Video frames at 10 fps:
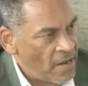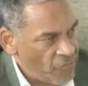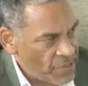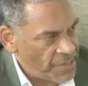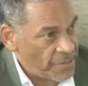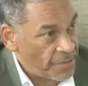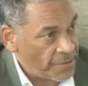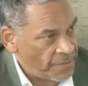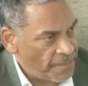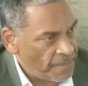
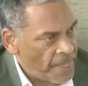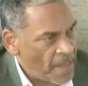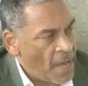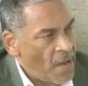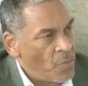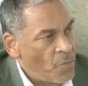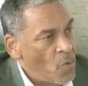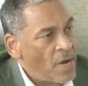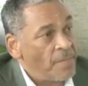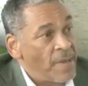research. We
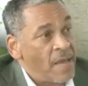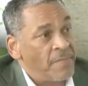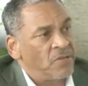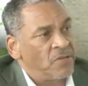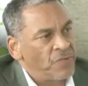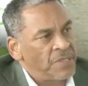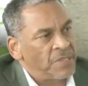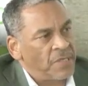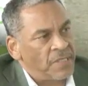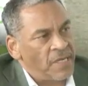wanted to be able to
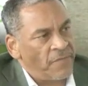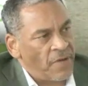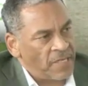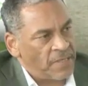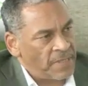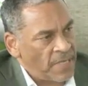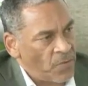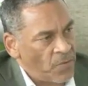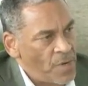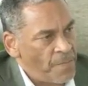research the investments that
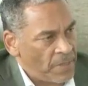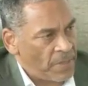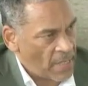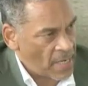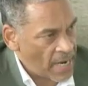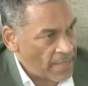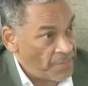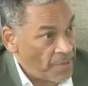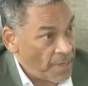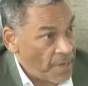we're putting our
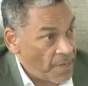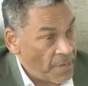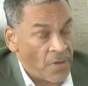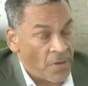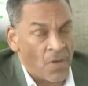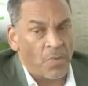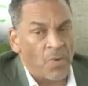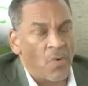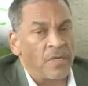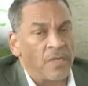clients' money in. We
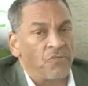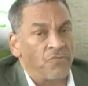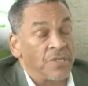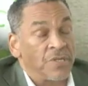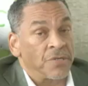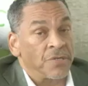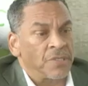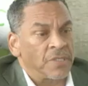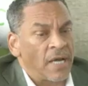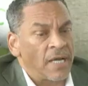wanted to
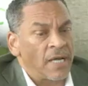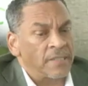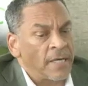research that